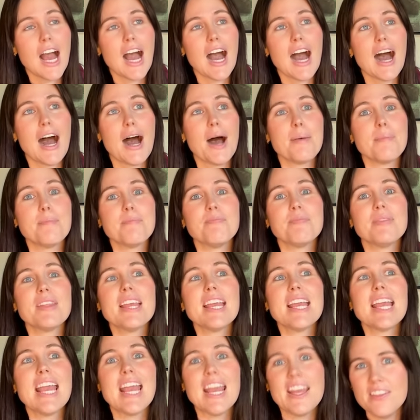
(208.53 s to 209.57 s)
Um,
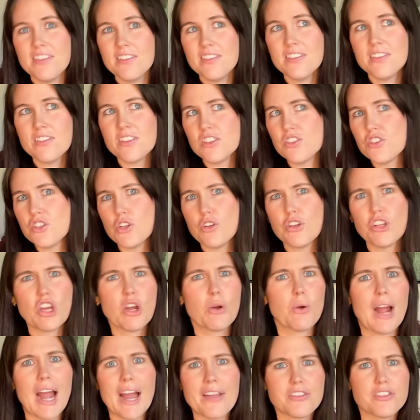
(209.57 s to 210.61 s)
in the studio
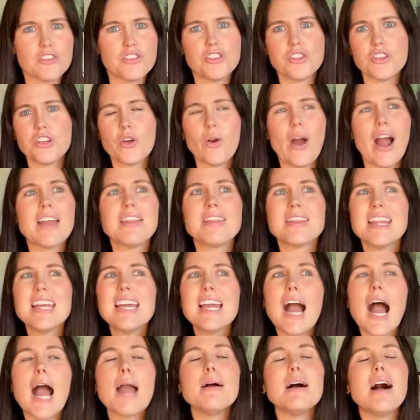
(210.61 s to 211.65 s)
or at the studio. I
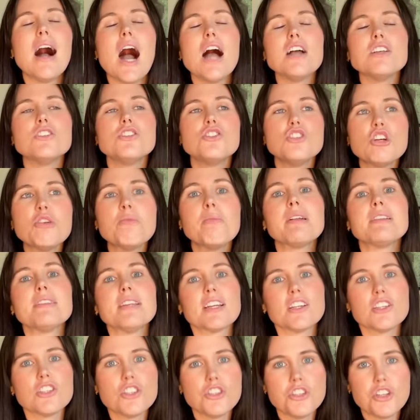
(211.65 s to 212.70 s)
think I assume it's
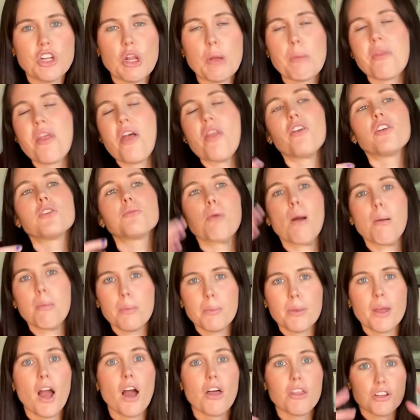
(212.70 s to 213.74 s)
like a studio, but then there's
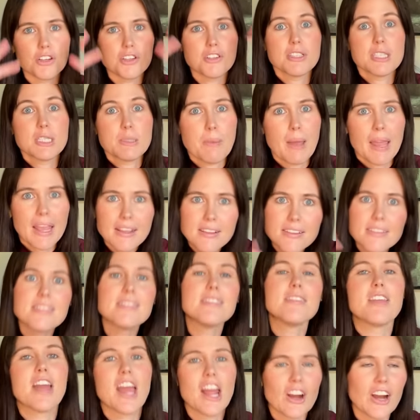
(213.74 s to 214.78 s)
probably other space
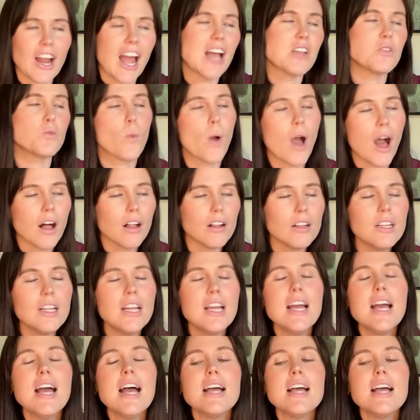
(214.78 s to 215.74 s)
there as well.